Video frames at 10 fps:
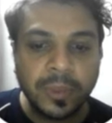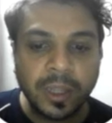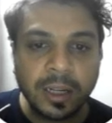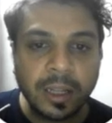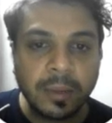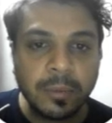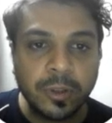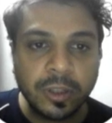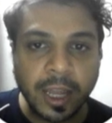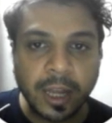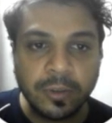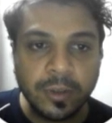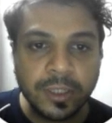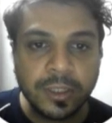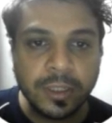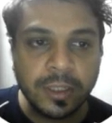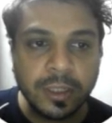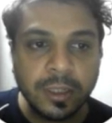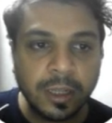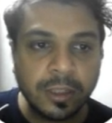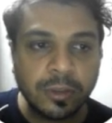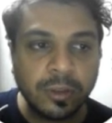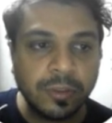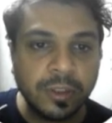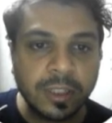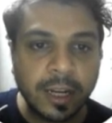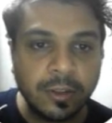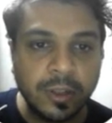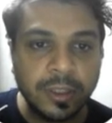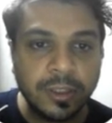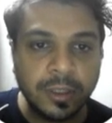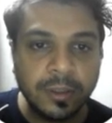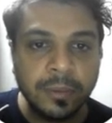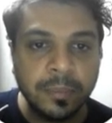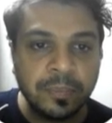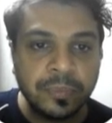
I'll come over to the calculations. So the first calculation